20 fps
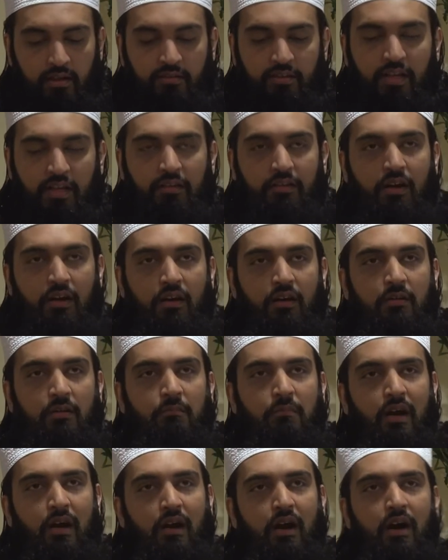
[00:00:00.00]

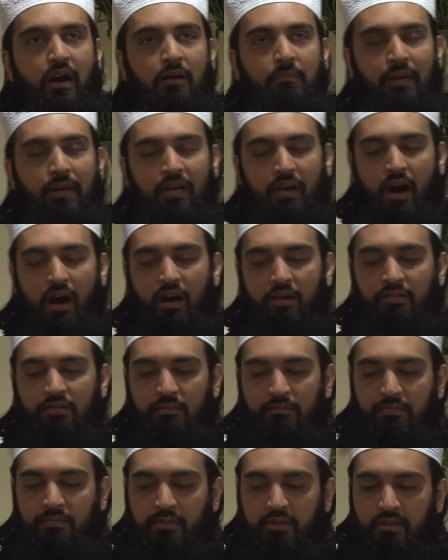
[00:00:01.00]
Sayyidina Bara bin
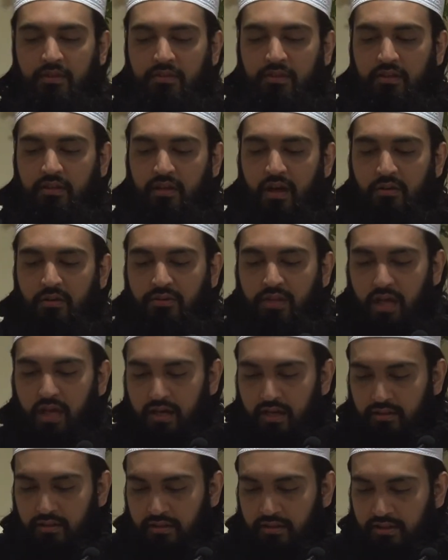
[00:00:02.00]

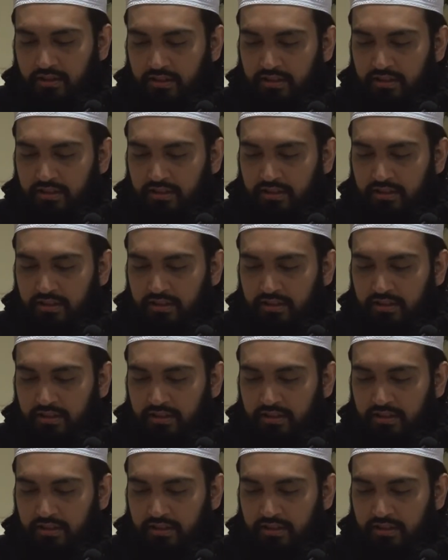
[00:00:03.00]
Azib,